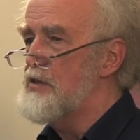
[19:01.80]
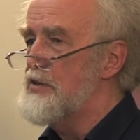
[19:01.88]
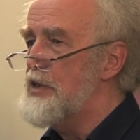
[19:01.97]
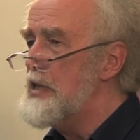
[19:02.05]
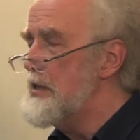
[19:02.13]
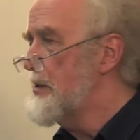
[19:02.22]

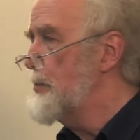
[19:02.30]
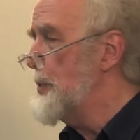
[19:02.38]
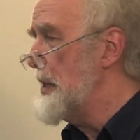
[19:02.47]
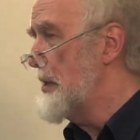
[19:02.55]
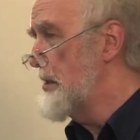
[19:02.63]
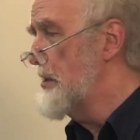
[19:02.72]
needs to
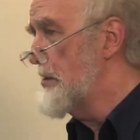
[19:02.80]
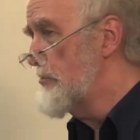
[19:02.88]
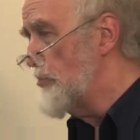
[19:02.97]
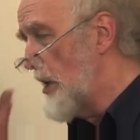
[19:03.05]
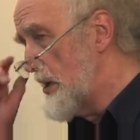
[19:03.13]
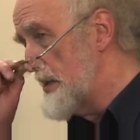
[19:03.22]
be
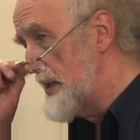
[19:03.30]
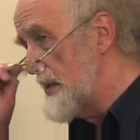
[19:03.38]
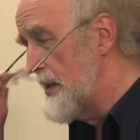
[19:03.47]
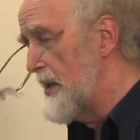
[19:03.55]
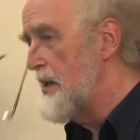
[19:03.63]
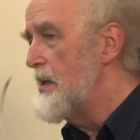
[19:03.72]

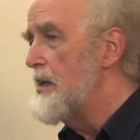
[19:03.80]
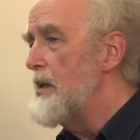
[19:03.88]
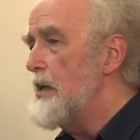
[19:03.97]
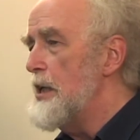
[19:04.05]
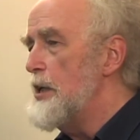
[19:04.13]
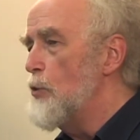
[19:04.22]
constructed
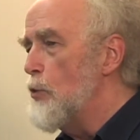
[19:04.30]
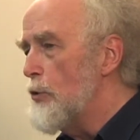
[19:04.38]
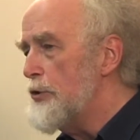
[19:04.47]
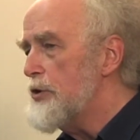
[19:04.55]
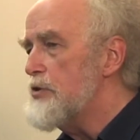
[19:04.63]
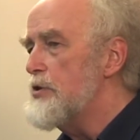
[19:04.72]
in
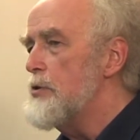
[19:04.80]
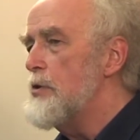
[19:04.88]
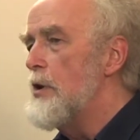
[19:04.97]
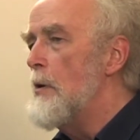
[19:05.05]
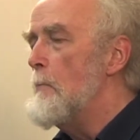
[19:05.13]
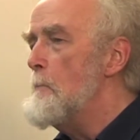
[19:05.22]
order to
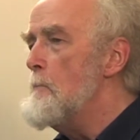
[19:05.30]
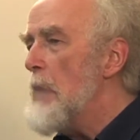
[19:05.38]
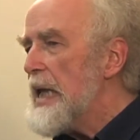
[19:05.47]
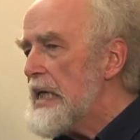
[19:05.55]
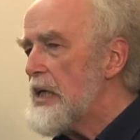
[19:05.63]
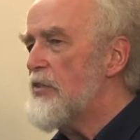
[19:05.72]

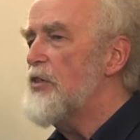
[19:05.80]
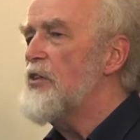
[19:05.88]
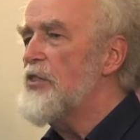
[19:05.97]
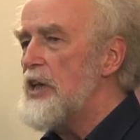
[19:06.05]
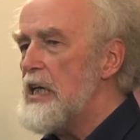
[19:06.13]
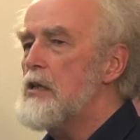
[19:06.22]
make the
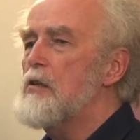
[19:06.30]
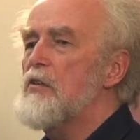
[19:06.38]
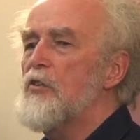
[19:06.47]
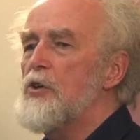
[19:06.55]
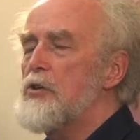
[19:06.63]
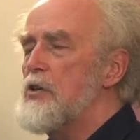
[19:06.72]
things
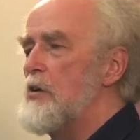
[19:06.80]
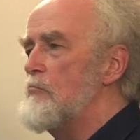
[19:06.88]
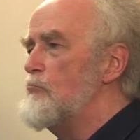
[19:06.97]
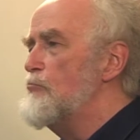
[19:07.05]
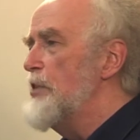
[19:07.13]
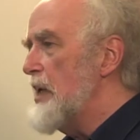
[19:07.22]
that
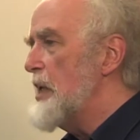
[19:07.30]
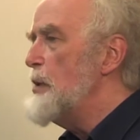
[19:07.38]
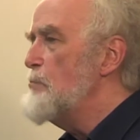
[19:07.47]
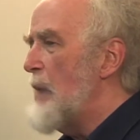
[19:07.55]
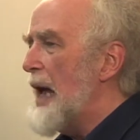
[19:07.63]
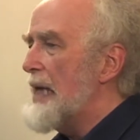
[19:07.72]
really
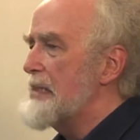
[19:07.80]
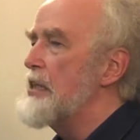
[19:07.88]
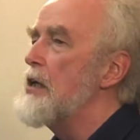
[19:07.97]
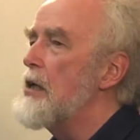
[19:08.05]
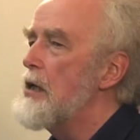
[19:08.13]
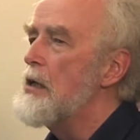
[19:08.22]

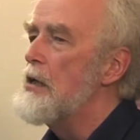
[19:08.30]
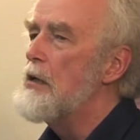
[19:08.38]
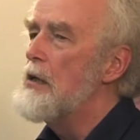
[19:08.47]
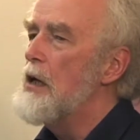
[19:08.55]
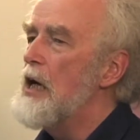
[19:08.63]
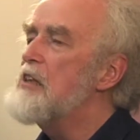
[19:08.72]
matter
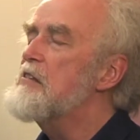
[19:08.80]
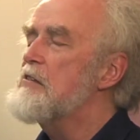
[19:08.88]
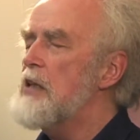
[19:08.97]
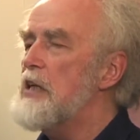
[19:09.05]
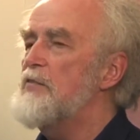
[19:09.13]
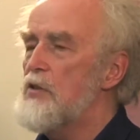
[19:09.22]
as
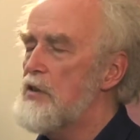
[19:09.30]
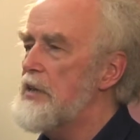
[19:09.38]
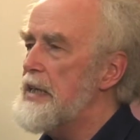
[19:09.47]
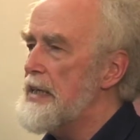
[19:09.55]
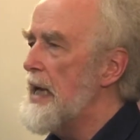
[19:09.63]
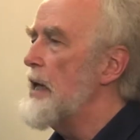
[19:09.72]
safe as
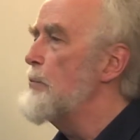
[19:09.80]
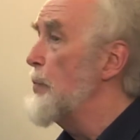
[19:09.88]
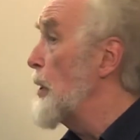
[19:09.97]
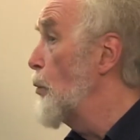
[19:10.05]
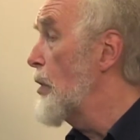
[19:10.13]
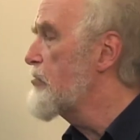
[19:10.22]
they can
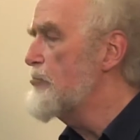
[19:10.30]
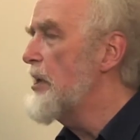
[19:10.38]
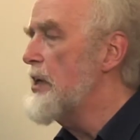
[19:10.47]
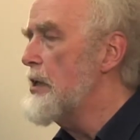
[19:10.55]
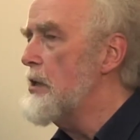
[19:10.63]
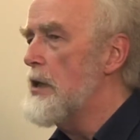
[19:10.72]
be, whilst
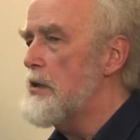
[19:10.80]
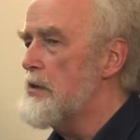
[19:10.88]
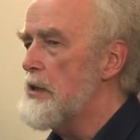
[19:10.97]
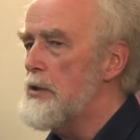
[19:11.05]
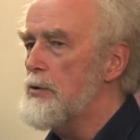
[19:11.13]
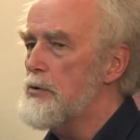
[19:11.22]

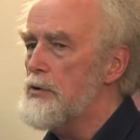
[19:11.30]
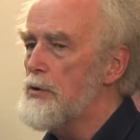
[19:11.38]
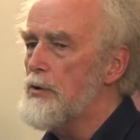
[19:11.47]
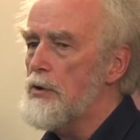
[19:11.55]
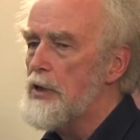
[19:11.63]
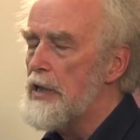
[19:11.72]
recognizing you're
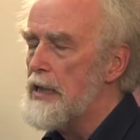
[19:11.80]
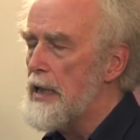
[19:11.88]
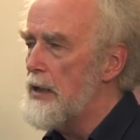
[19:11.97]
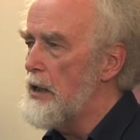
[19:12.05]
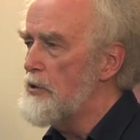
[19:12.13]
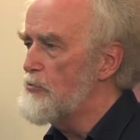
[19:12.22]
not going to get
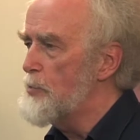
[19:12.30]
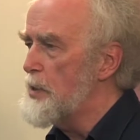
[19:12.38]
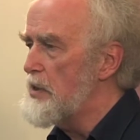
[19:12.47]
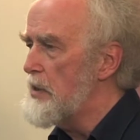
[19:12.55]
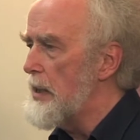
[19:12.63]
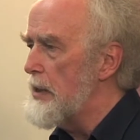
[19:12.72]

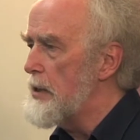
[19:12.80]
100%.